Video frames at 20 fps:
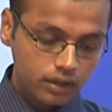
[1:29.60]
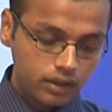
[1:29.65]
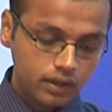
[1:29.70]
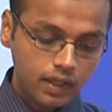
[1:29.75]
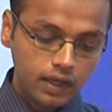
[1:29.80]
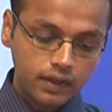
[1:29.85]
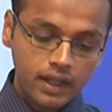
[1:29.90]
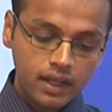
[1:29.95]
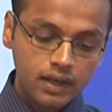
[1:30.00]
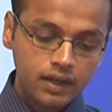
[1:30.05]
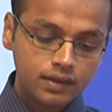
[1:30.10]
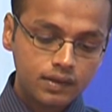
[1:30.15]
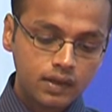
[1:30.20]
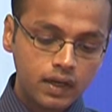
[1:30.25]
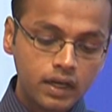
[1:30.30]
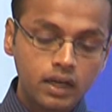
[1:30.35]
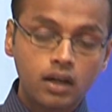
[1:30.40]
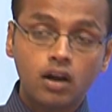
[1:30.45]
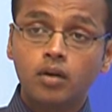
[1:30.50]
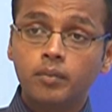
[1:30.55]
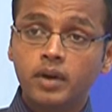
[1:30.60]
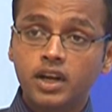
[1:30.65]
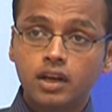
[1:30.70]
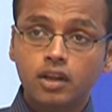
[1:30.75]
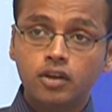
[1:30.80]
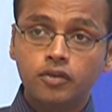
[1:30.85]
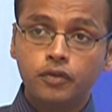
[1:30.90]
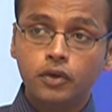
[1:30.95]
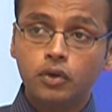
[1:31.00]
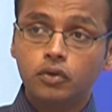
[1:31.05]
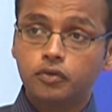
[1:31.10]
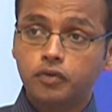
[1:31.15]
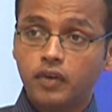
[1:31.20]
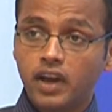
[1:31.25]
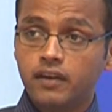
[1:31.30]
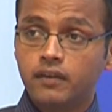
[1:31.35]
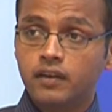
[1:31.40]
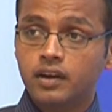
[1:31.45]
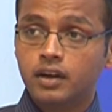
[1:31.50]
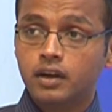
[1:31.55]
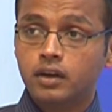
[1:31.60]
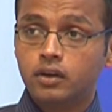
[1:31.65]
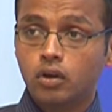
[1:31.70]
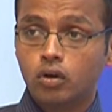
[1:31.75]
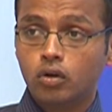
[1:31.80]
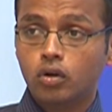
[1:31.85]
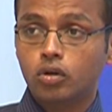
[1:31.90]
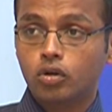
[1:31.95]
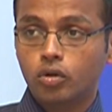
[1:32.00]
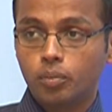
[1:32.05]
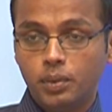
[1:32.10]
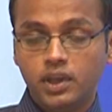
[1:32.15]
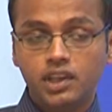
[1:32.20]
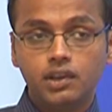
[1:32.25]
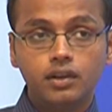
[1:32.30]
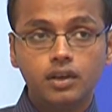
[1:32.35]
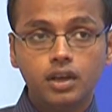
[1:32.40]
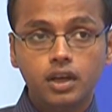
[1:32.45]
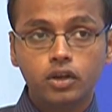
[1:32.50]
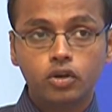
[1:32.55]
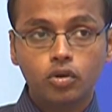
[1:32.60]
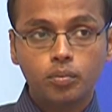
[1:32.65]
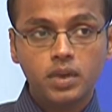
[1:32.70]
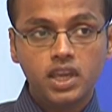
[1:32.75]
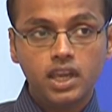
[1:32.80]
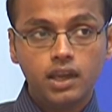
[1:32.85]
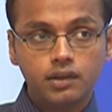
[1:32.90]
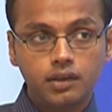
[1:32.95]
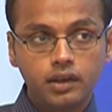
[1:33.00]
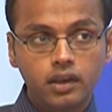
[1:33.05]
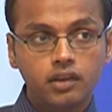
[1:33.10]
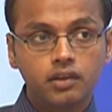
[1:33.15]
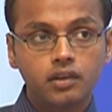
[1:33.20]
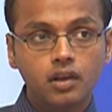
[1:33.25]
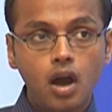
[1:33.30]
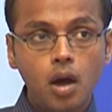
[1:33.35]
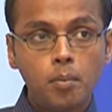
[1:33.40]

the Delhi state government infused 500 crore rupees into BACS,